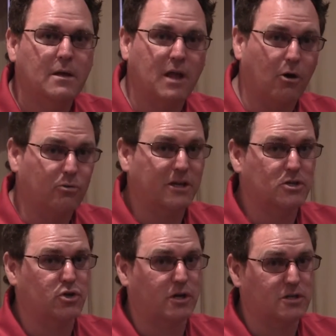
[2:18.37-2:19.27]
Not only
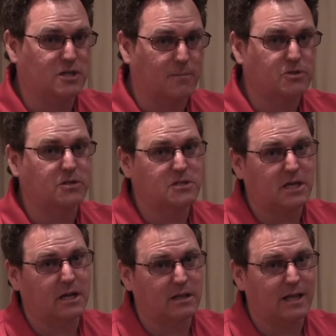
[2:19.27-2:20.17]
is your consumption, does it
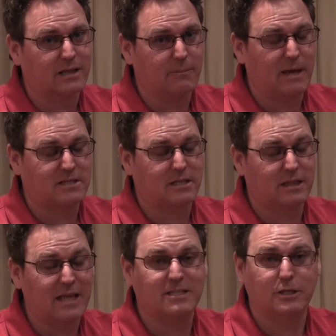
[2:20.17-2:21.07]
get a little
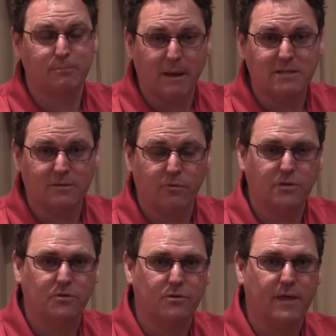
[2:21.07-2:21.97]
less expensive
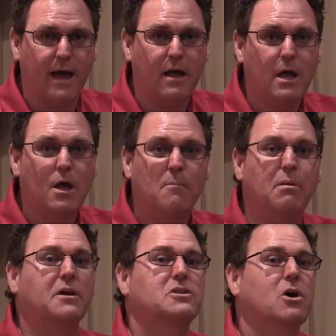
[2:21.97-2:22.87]
when you do that,
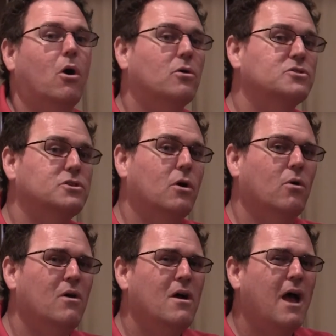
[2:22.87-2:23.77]
but it's
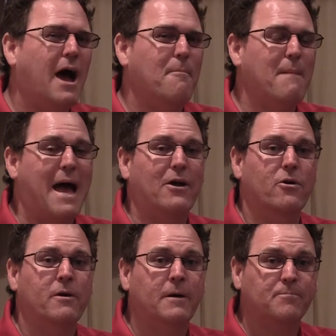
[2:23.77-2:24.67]
also a
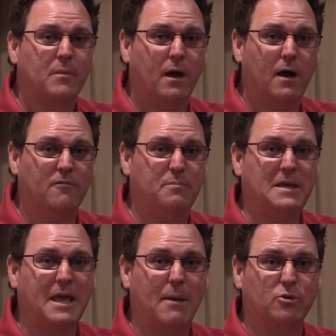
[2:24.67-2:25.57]
matter of
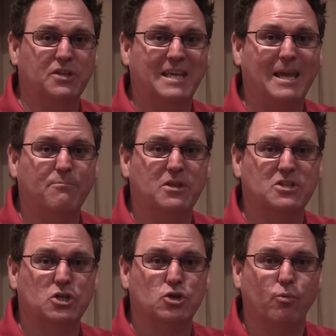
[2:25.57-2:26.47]
being able to keep
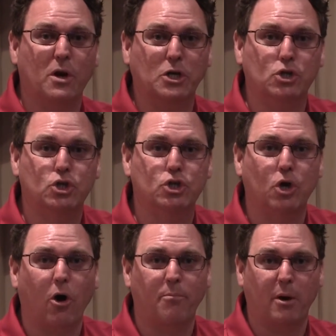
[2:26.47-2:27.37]
this engine running
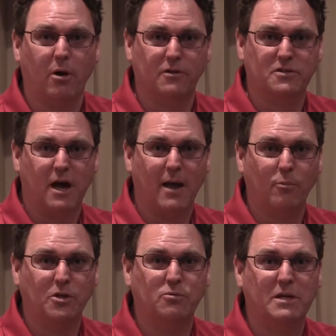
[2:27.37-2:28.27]
sharp all the time.
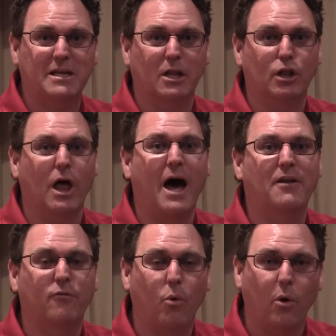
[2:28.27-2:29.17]
When you need a lot
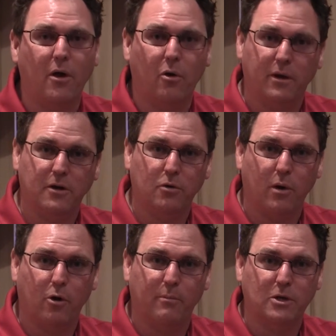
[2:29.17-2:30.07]
of oil in an
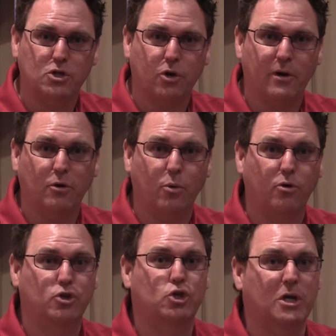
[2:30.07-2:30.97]
oil mixture in
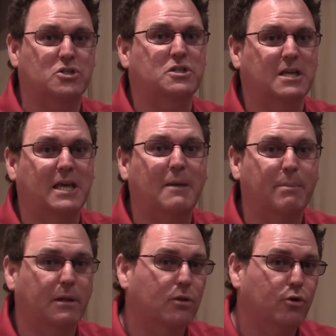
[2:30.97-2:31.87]
order just to
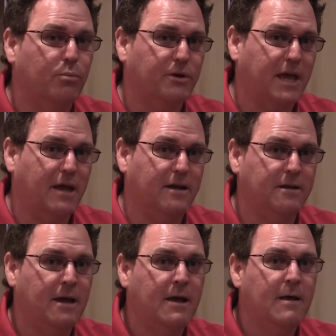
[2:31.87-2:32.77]
keep it
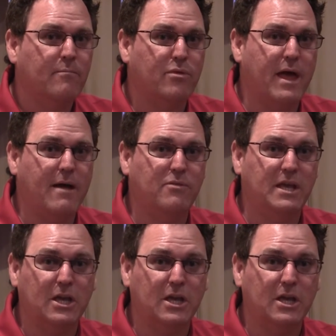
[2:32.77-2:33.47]
lubricated, that the